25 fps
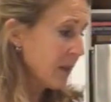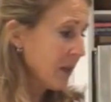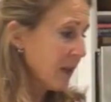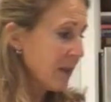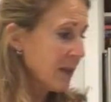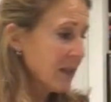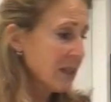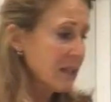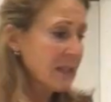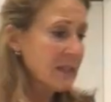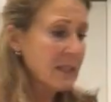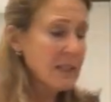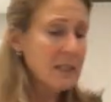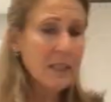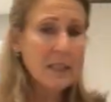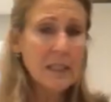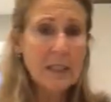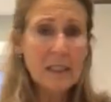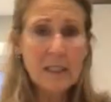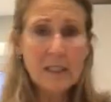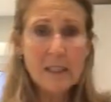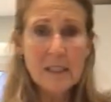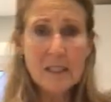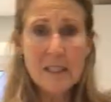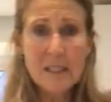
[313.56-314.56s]
This is a
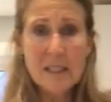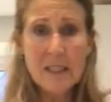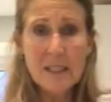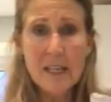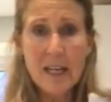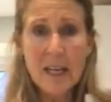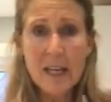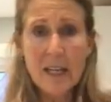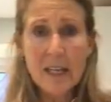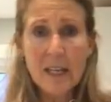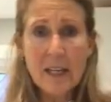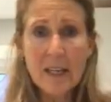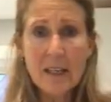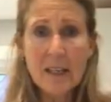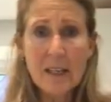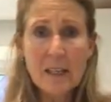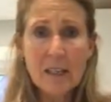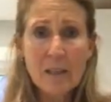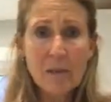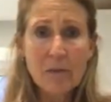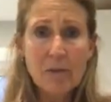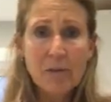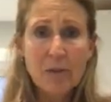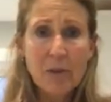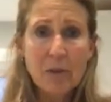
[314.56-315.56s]
little steak, a
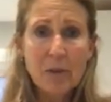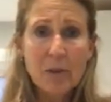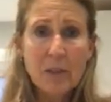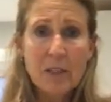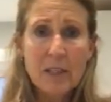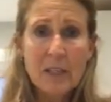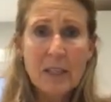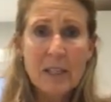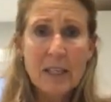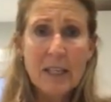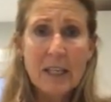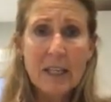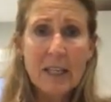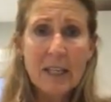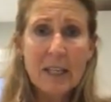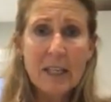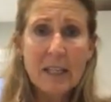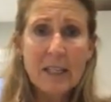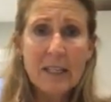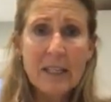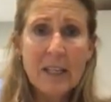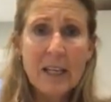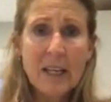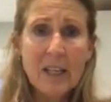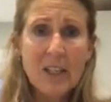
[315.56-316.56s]
little frozen steak. It
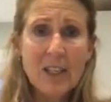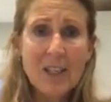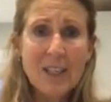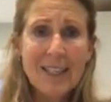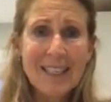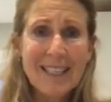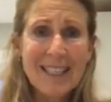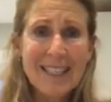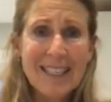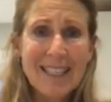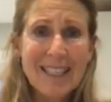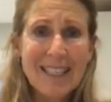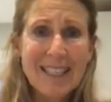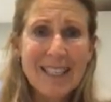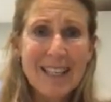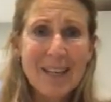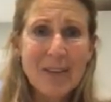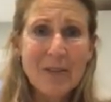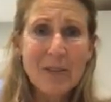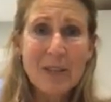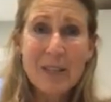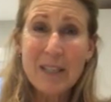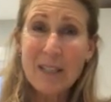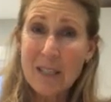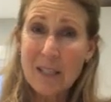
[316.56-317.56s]
is actually 6
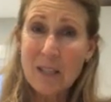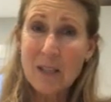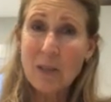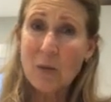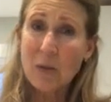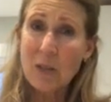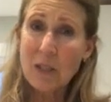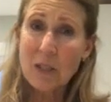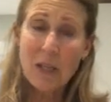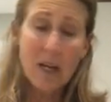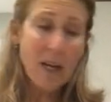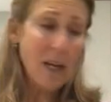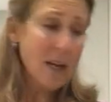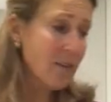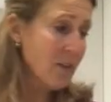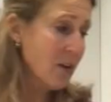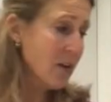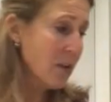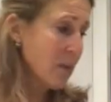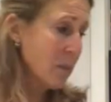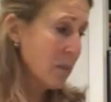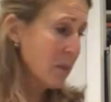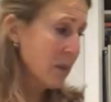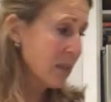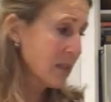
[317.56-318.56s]
ounces, so it's kind of
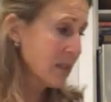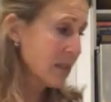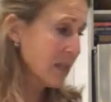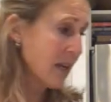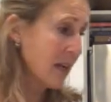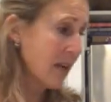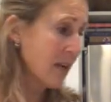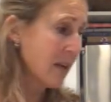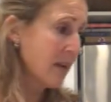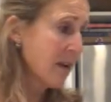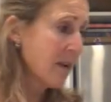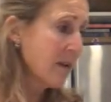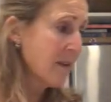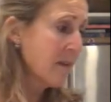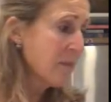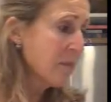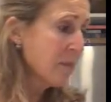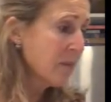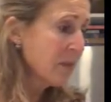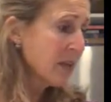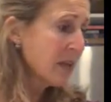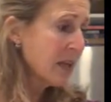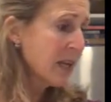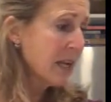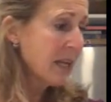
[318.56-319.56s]
on the big side.
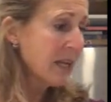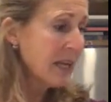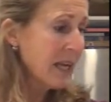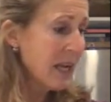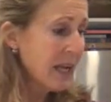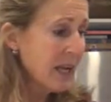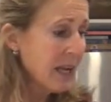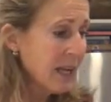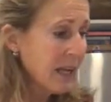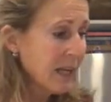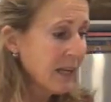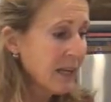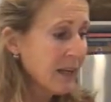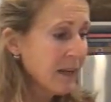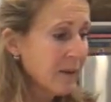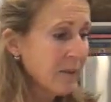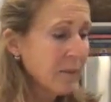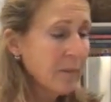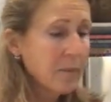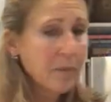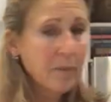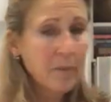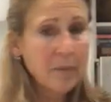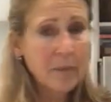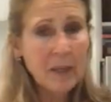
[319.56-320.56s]
An
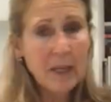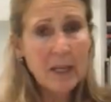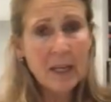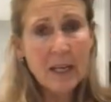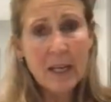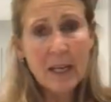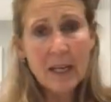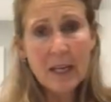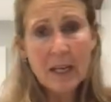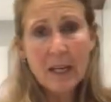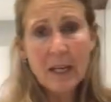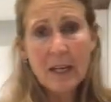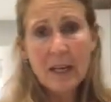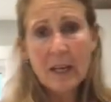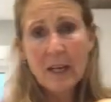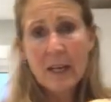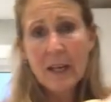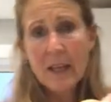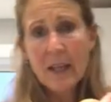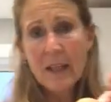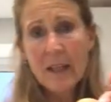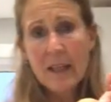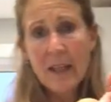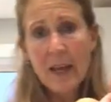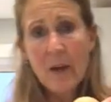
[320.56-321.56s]
egg,
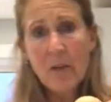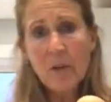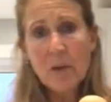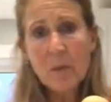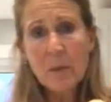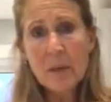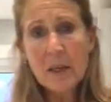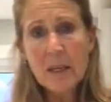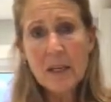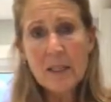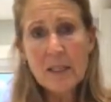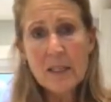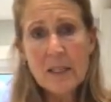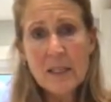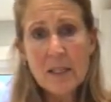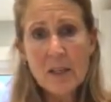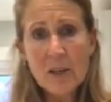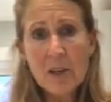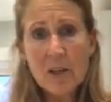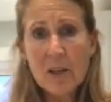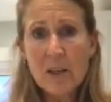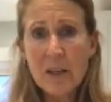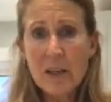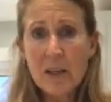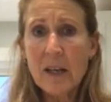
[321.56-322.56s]
that would be
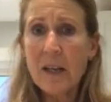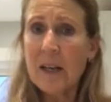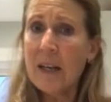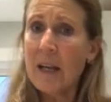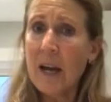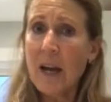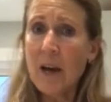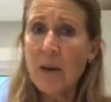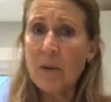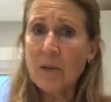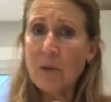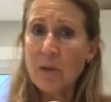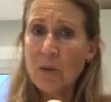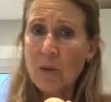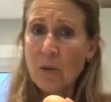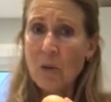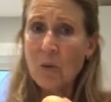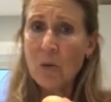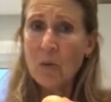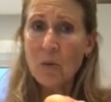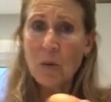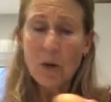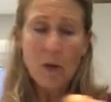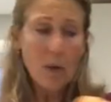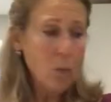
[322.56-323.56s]
considered an ounce,
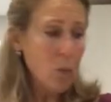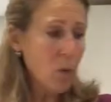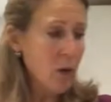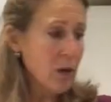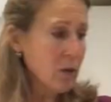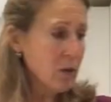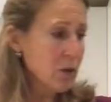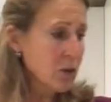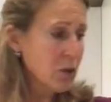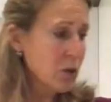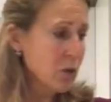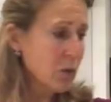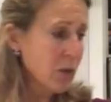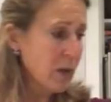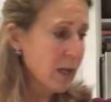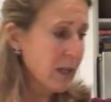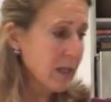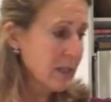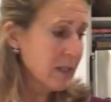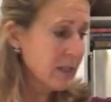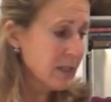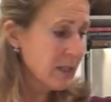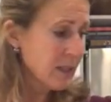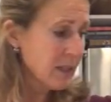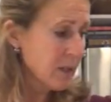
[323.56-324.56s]
so 1 or 2
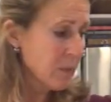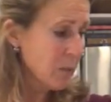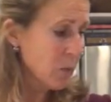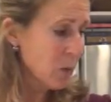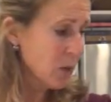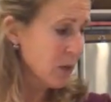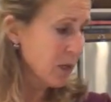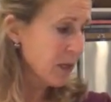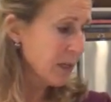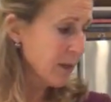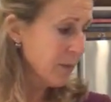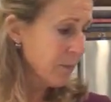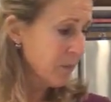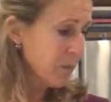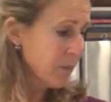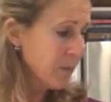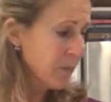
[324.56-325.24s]
eggs in the morning.